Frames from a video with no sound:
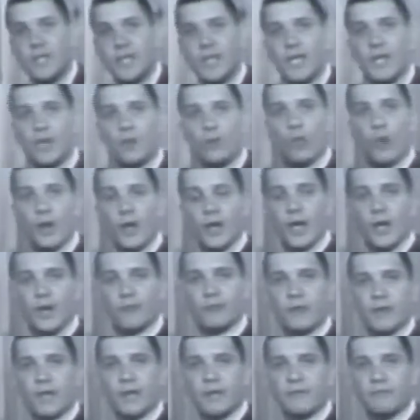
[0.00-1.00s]
the
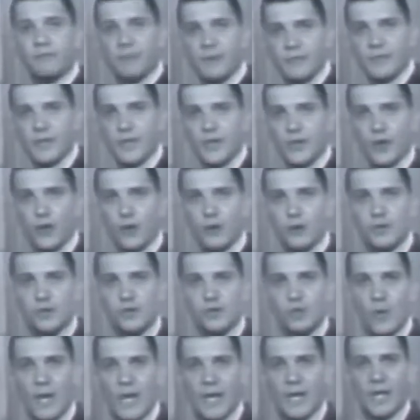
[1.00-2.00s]
150
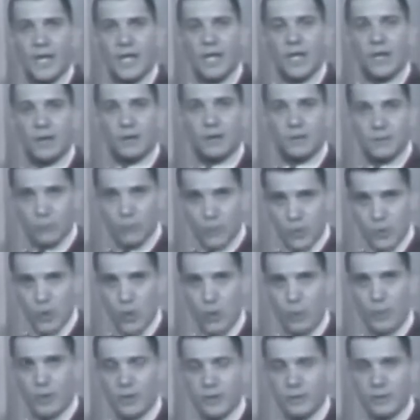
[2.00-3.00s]
turns winding was
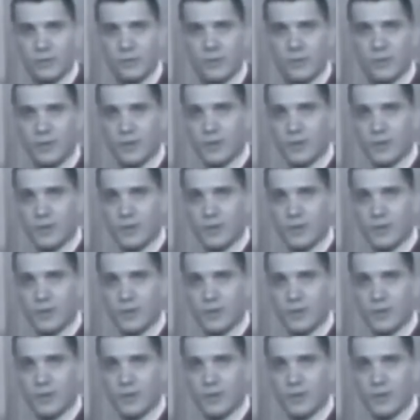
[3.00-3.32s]
open,